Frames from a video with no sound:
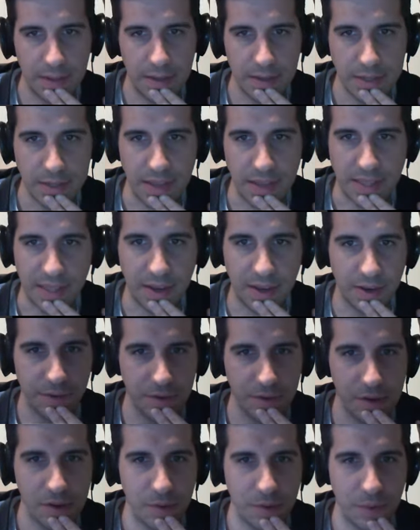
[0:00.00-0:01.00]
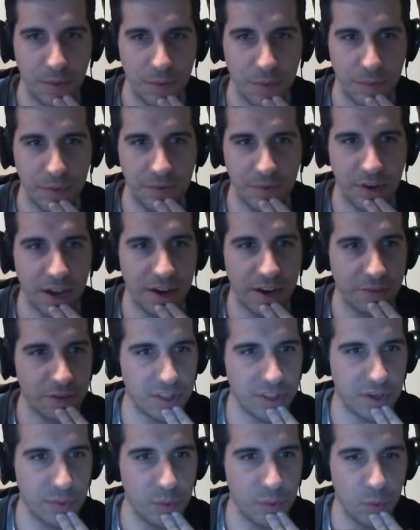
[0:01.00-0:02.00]
So I think we've got
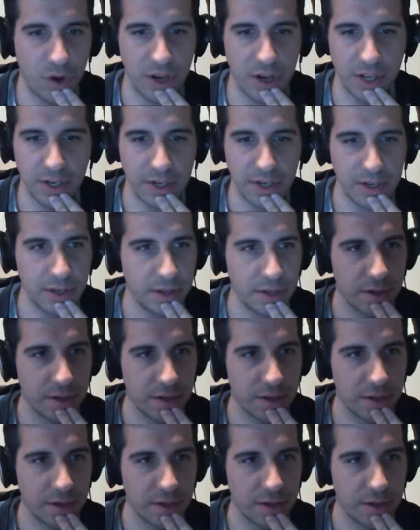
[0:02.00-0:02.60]
everything we wanted.